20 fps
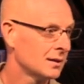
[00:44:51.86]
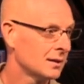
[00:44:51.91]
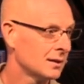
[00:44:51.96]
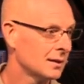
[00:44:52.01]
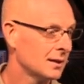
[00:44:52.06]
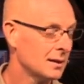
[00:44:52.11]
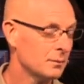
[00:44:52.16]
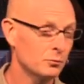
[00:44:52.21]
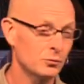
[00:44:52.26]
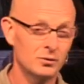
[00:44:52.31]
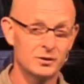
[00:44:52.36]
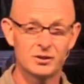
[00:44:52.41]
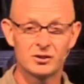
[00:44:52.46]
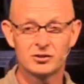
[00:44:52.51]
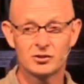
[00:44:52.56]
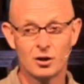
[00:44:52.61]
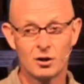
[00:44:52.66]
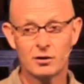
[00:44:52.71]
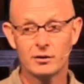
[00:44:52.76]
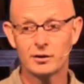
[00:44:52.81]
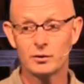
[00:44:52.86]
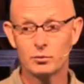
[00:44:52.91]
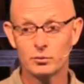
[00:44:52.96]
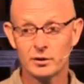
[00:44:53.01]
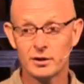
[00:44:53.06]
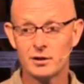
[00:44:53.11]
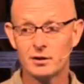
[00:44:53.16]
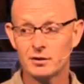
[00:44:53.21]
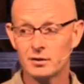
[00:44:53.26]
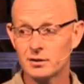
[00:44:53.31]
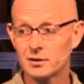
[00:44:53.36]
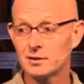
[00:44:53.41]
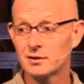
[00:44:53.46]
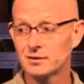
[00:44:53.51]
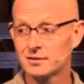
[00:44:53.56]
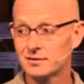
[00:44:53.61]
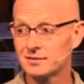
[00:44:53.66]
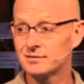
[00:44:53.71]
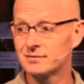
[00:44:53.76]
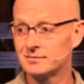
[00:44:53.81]
I'm really sorry we're here.
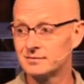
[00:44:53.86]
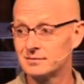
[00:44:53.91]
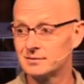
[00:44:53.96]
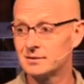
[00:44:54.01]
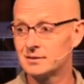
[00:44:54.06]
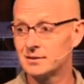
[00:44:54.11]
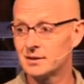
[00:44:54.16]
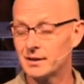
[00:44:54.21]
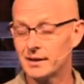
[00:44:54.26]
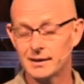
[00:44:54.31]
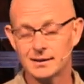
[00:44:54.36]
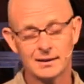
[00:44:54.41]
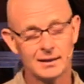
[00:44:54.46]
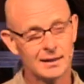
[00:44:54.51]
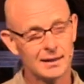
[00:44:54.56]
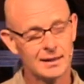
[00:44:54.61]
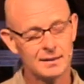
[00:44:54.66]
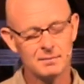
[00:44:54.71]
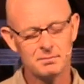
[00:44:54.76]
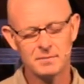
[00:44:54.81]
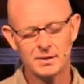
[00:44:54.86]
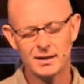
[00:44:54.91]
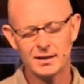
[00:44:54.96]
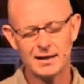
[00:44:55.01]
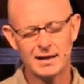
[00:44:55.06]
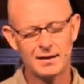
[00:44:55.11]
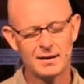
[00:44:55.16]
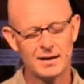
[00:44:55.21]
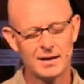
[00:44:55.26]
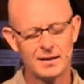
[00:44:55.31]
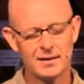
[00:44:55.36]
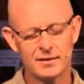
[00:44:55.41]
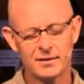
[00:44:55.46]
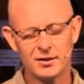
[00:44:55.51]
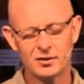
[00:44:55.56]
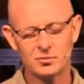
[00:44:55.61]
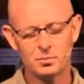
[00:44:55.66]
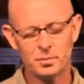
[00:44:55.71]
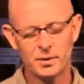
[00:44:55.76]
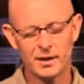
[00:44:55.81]
Like, man, I,
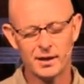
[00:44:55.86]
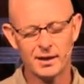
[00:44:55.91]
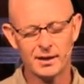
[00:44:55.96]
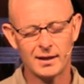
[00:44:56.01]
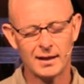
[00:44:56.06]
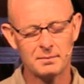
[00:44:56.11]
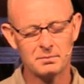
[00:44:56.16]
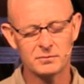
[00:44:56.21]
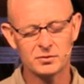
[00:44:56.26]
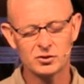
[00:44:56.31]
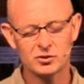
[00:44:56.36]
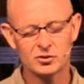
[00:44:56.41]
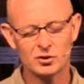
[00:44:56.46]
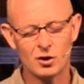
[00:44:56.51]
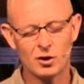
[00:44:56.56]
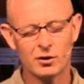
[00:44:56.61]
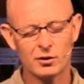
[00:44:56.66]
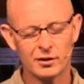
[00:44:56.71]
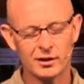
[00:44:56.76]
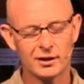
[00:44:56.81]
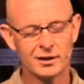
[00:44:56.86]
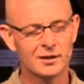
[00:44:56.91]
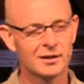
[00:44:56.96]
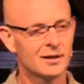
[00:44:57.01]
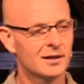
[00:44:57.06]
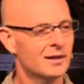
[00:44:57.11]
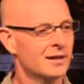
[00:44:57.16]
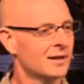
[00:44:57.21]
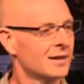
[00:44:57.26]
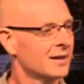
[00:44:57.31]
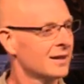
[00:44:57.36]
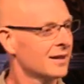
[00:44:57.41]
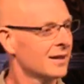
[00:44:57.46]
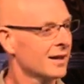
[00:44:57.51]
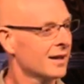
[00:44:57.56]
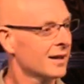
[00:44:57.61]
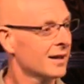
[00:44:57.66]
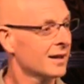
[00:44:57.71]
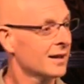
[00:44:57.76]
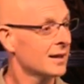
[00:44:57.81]
this pain, I'm sorry.
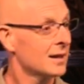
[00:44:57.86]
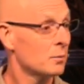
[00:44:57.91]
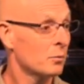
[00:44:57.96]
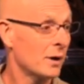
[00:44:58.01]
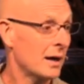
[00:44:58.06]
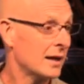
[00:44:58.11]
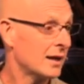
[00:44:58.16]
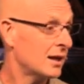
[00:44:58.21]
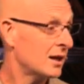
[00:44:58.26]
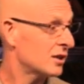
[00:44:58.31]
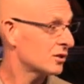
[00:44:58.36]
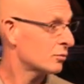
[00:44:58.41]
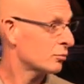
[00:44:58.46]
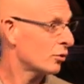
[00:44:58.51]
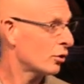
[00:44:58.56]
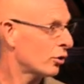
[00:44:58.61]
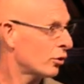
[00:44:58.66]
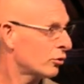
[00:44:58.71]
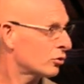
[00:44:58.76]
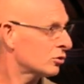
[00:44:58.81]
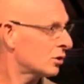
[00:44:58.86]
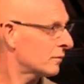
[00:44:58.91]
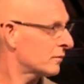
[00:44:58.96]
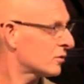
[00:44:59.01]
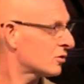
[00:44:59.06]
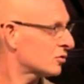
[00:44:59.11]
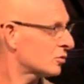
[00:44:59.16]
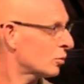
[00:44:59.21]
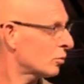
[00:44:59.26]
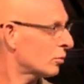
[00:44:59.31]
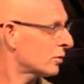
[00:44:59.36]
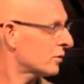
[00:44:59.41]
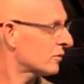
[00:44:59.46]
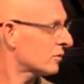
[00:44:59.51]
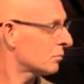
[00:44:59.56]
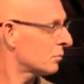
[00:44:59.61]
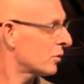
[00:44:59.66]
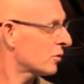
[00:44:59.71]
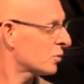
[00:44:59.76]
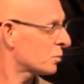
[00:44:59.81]
And what I get is a rehearsal of the stories
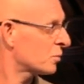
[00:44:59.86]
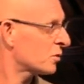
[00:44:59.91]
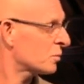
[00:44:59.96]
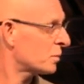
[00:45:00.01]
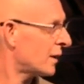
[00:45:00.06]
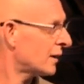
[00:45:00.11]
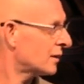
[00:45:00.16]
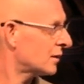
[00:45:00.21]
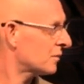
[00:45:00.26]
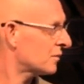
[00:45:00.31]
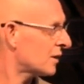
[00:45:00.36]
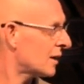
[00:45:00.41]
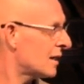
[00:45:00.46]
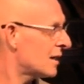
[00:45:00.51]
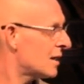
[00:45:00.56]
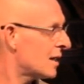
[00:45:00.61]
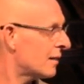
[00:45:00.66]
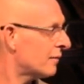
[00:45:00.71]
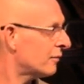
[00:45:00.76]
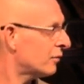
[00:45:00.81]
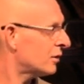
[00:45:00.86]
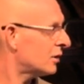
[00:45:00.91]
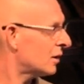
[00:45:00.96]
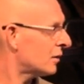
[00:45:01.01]
from both perspectives and never,